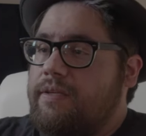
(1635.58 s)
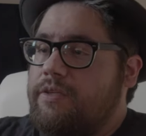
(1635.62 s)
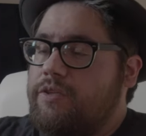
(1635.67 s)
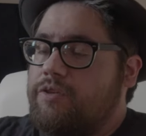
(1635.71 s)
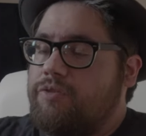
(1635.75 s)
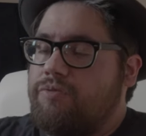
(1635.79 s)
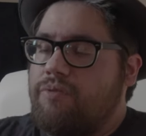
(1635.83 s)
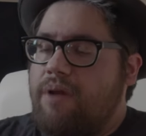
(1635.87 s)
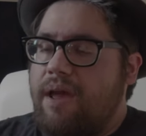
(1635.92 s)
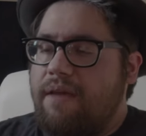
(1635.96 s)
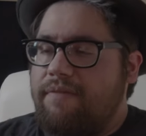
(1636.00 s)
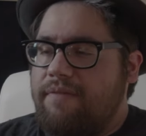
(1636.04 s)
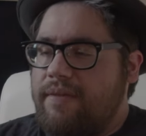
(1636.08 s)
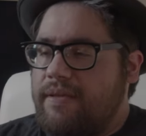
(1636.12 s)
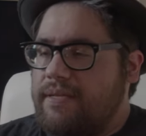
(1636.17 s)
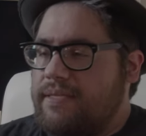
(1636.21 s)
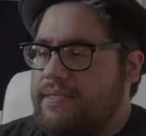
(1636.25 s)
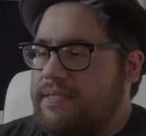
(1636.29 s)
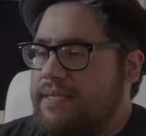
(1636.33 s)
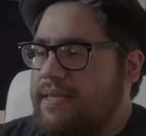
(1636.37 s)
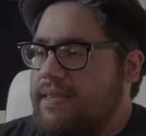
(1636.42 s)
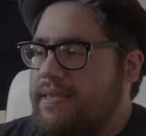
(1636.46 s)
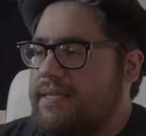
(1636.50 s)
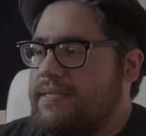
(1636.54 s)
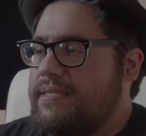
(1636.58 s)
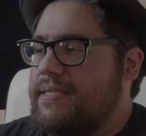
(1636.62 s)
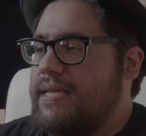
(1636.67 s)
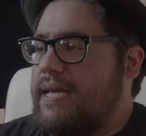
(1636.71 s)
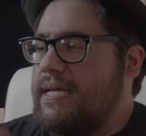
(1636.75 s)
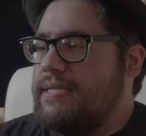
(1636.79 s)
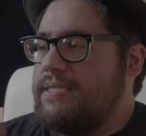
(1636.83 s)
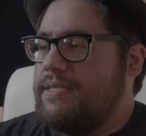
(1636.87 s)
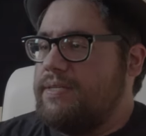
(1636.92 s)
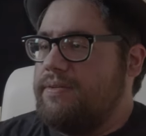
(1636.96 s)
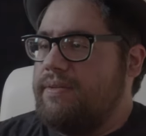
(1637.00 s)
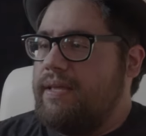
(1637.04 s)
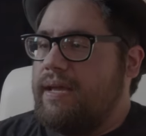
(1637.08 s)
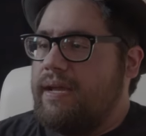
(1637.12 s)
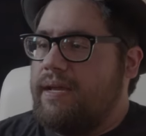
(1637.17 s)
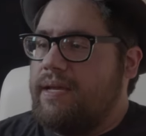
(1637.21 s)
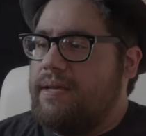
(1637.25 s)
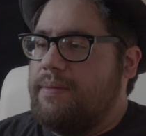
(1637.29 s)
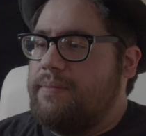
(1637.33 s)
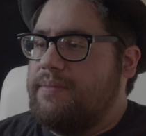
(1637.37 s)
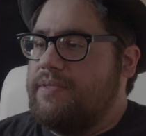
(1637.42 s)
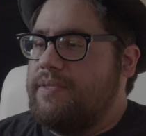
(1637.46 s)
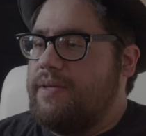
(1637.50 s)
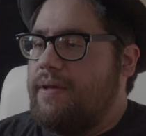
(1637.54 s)
driving synthesizer that
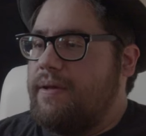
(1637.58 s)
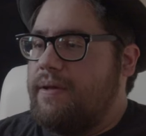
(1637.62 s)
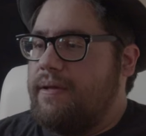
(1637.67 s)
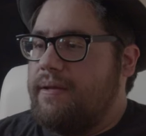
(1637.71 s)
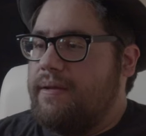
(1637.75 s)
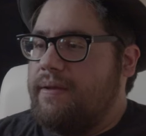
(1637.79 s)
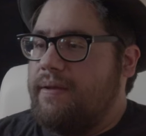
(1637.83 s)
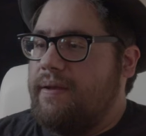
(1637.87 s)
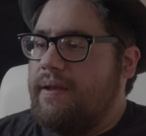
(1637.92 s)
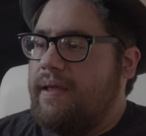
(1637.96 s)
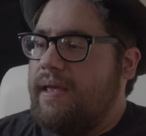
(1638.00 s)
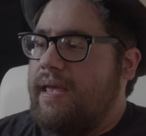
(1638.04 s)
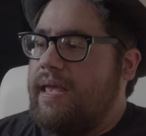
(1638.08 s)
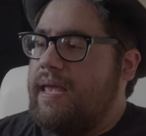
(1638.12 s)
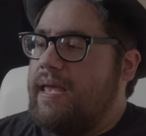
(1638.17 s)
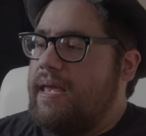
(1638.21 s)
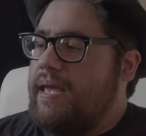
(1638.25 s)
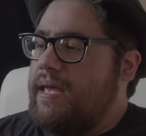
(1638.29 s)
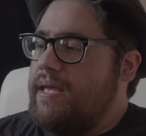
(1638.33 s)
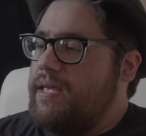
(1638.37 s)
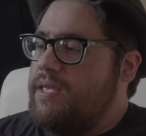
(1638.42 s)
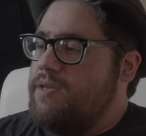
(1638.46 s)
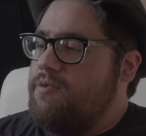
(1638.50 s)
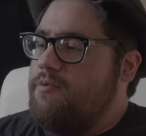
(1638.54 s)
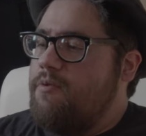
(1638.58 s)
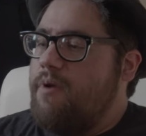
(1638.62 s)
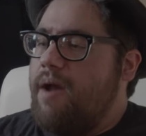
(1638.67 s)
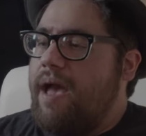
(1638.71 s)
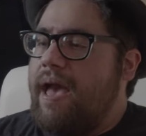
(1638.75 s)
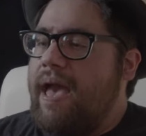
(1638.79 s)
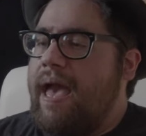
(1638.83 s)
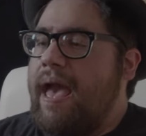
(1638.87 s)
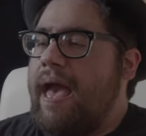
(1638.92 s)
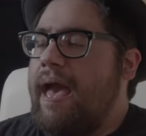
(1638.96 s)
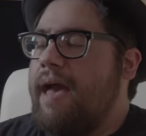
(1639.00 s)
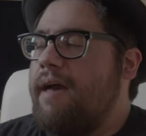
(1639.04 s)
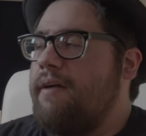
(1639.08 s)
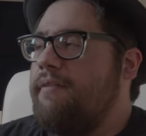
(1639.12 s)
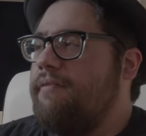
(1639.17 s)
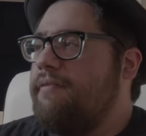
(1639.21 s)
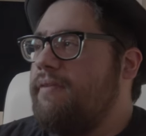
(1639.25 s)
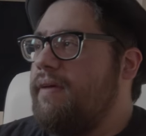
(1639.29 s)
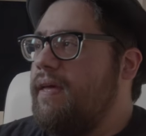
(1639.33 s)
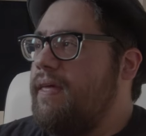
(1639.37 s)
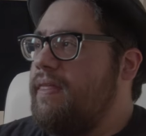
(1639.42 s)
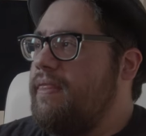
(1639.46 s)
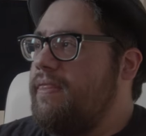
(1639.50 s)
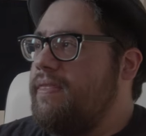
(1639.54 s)
comes on. You
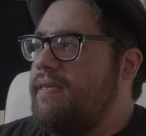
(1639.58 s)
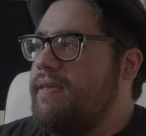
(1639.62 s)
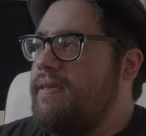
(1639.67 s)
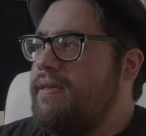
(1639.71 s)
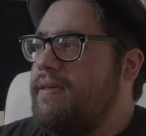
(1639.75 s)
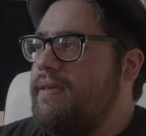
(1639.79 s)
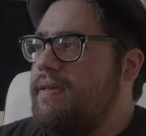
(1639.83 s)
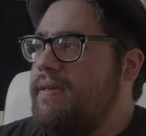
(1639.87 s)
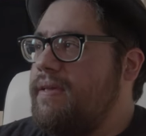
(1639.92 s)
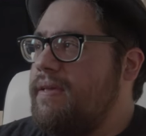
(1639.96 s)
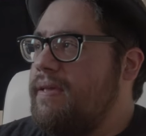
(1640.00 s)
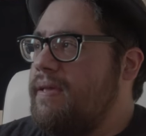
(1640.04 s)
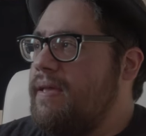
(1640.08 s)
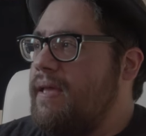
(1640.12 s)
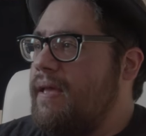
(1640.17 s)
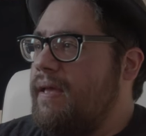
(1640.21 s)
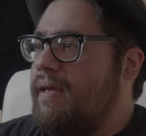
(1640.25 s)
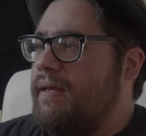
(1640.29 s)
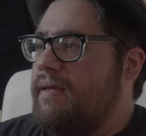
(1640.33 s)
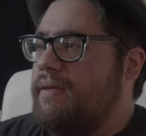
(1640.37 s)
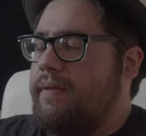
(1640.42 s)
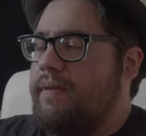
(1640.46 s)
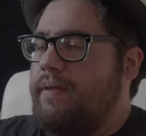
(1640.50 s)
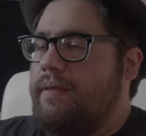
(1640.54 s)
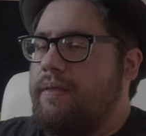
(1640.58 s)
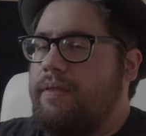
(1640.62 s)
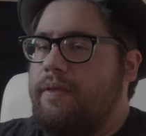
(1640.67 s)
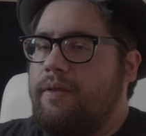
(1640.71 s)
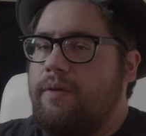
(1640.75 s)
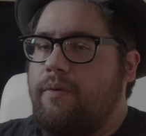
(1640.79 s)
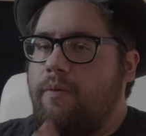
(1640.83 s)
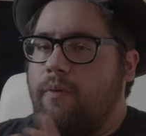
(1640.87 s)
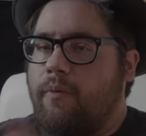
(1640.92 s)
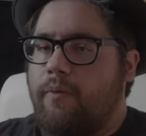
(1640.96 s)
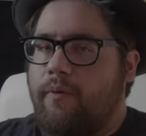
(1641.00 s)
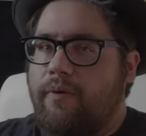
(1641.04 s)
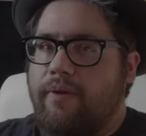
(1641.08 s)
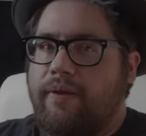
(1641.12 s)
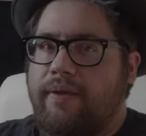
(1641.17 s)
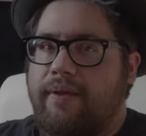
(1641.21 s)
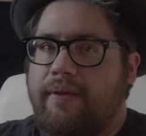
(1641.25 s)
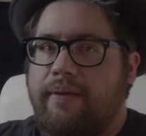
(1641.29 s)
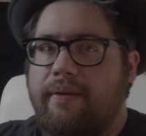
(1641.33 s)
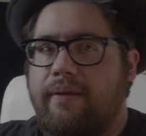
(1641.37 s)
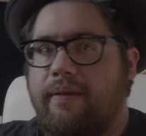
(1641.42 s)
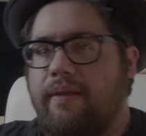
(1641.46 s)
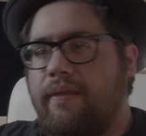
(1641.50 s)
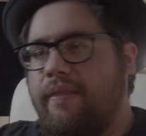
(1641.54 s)
have the the
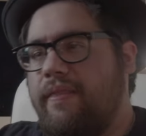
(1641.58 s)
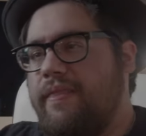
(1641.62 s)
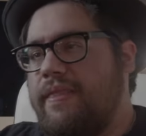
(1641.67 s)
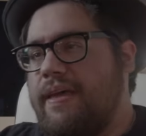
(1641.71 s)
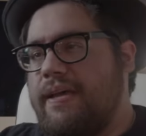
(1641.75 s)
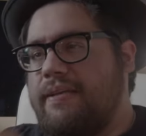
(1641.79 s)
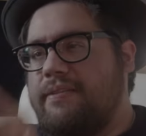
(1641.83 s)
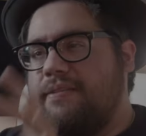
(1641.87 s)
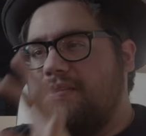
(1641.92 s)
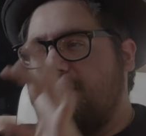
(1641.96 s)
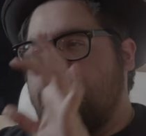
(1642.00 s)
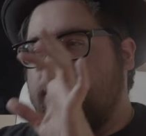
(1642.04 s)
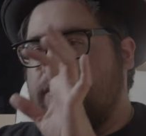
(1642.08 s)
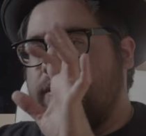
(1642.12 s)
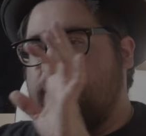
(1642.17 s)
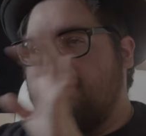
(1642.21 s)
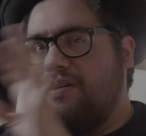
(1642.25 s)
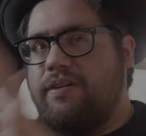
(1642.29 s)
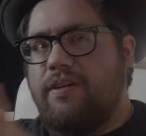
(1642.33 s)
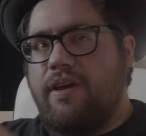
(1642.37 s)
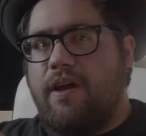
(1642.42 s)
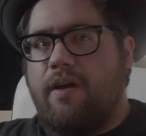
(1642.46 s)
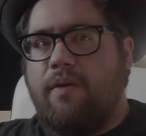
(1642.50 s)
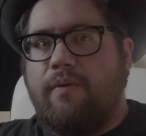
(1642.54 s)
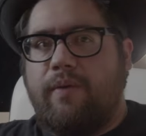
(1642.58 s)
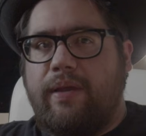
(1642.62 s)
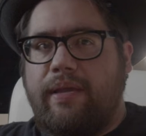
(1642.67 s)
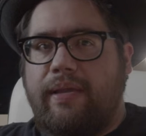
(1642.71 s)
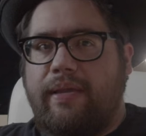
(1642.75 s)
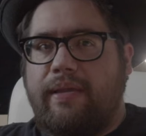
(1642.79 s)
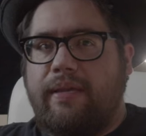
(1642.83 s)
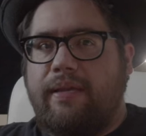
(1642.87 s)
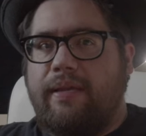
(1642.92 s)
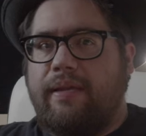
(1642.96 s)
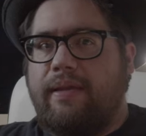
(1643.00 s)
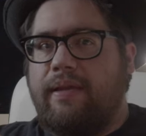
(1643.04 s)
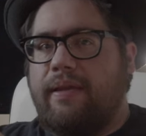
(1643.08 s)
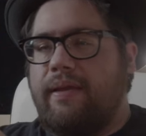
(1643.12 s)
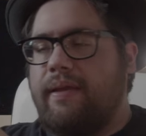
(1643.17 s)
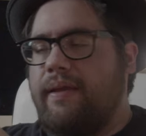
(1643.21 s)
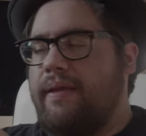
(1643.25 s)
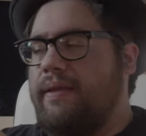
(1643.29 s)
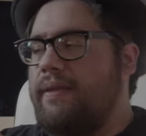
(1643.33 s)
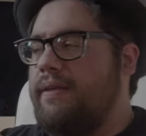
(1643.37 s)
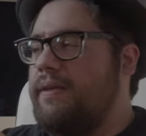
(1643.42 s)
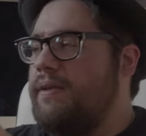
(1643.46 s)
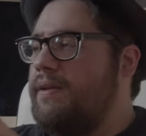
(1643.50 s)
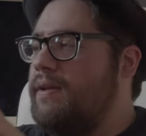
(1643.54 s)
organ that's just going,
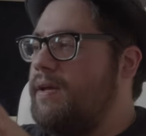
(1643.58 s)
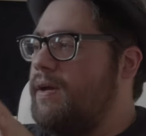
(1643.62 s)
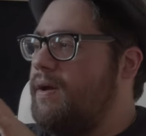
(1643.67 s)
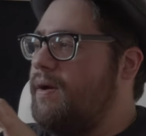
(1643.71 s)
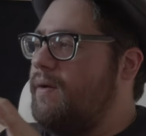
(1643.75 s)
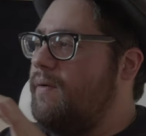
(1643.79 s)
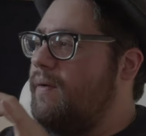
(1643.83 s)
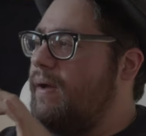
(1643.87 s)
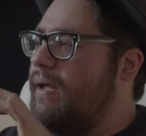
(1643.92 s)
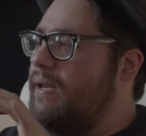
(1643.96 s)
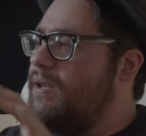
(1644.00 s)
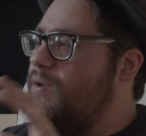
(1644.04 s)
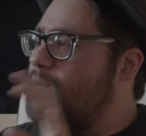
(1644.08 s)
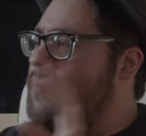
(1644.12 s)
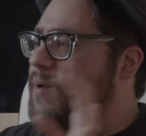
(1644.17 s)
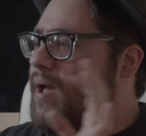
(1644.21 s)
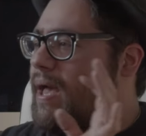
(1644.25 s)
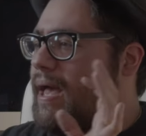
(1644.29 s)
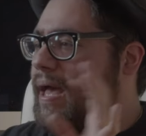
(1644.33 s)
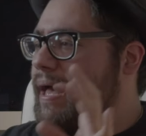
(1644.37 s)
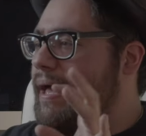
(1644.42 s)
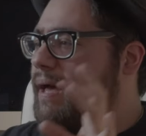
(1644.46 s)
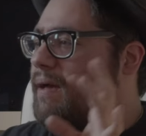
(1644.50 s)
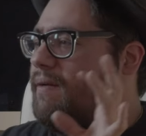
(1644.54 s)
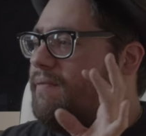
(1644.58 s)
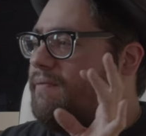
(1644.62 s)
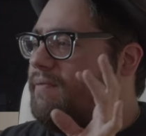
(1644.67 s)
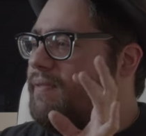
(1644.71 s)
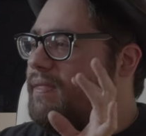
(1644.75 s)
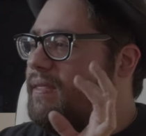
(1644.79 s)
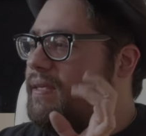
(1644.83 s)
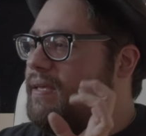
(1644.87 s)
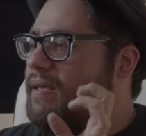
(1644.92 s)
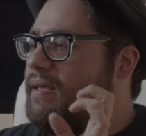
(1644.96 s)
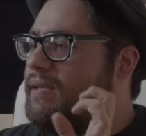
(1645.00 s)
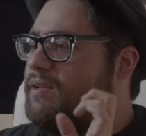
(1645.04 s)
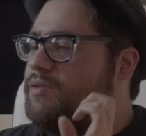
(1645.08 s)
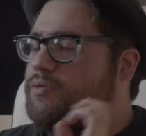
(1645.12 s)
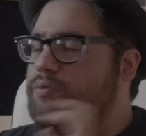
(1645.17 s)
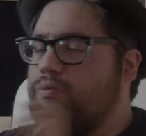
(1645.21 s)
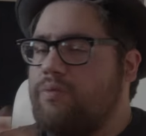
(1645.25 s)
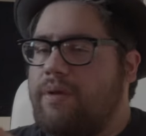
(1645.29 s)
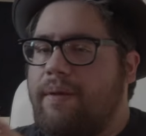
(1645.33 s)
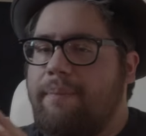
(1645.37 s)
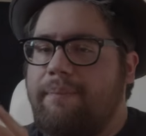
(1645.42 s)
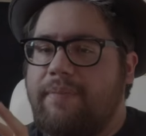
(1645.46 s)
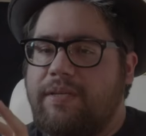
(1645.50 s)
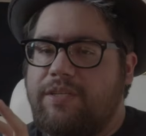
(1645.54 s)
you know, and you have the
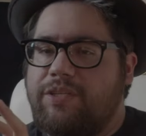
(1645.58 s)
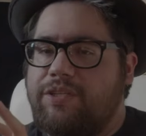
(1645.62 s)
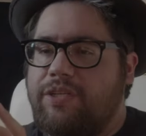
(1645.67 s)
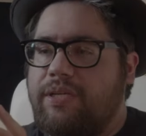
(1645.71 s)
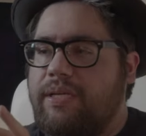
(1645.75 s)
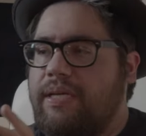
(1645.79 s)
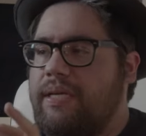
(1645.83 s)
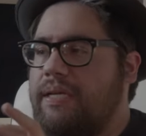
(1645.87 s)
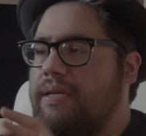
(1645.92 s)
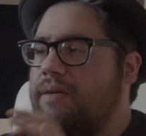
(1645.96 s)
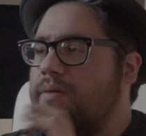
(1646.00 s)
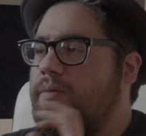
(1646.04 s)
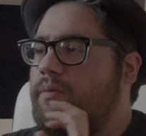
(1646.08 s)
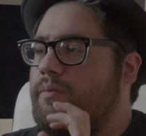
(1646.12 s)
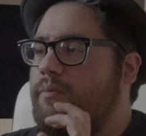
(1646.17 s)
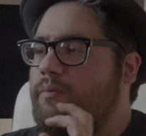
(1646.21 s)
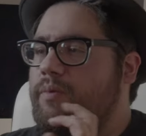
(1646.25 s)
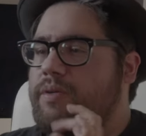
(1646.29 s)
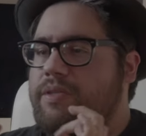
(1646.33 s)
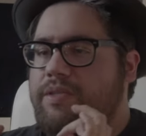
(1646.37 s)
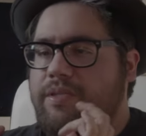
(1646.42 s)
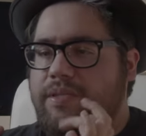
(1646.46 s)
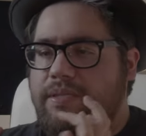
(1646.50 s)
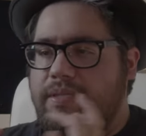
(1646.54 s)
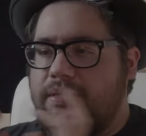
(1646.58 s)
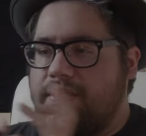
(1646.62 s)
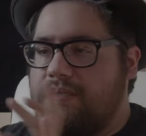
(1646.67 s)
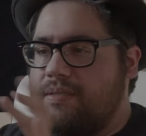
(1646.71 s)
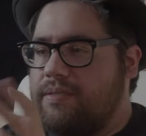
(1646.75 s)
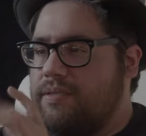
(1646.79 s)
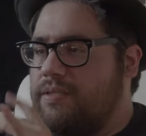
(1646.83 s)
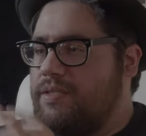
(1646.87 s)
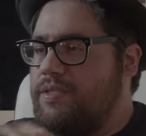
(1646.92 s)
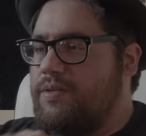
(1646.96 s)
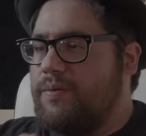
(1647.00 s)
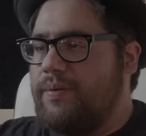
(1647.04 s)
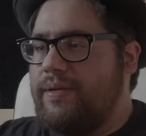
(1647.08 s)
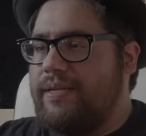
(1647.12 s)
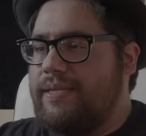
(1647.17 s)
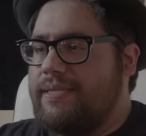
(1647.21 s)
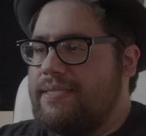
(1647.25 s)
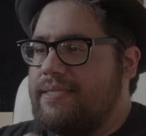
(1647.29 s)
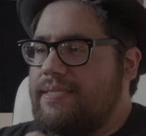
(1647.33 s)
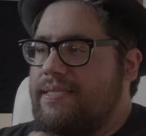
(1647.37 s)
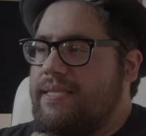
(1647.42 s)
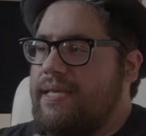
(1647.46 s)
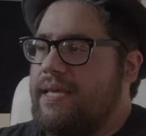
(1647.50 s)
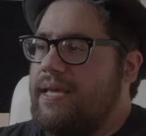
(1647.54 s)
drum machine which is doing
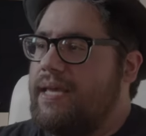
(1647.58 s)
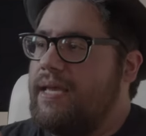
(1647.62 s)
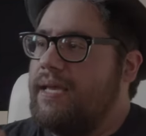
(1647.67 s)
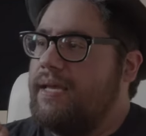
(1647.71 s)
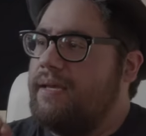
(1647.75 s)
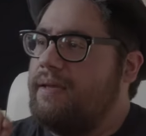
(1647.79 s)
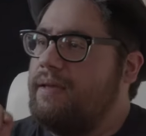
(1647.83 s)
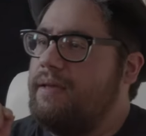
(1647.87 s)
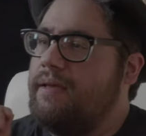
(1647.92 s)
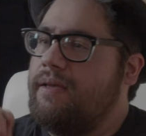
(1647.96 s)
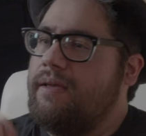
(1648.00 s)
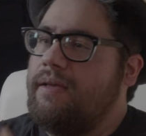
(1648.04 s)
its thing,